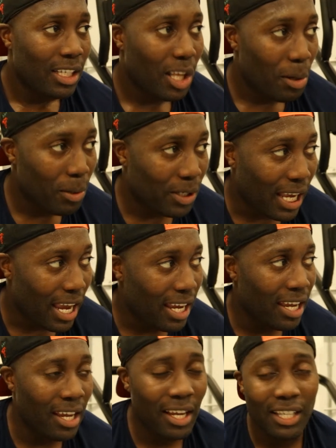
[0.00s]
like what we
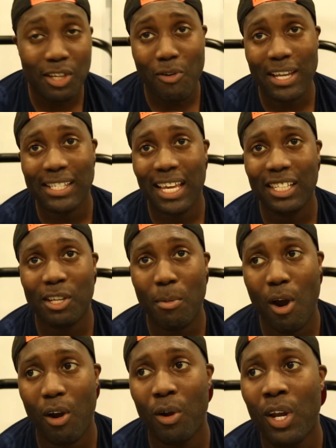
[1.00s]
say, it's a rest day
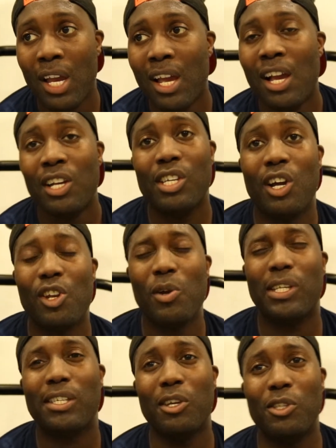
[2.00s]
tomorrow, so you got no
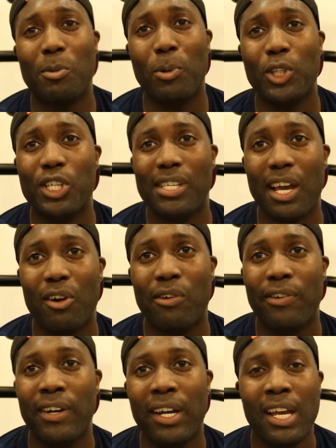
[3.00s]
excuse to push yourself.
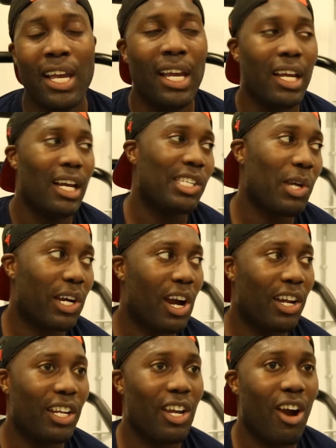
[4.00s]
And so I
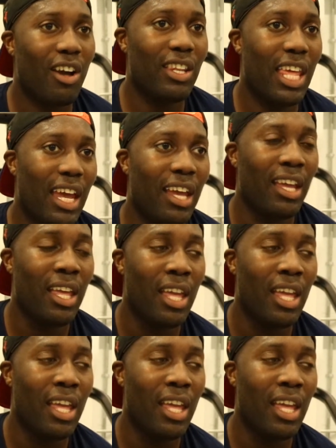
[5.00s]
kind of got on there,